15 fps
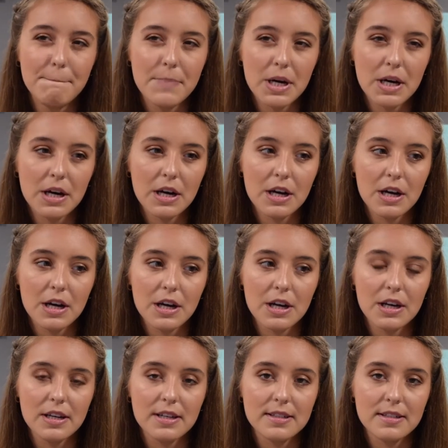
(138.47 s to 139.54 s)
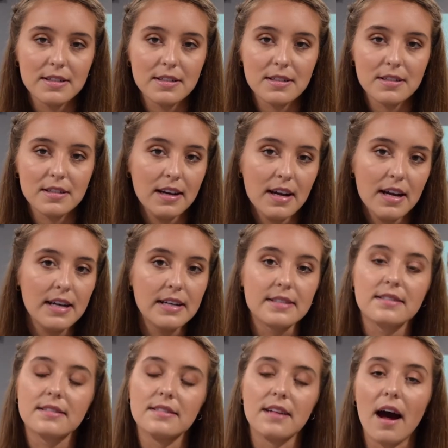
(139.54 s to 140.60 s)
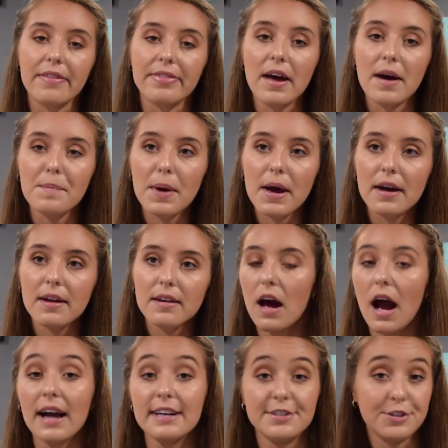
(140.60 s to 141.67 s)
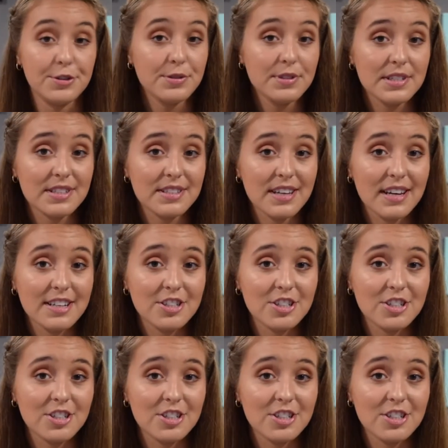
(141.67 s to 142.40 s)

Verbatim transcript: but it's not that bad. I do still take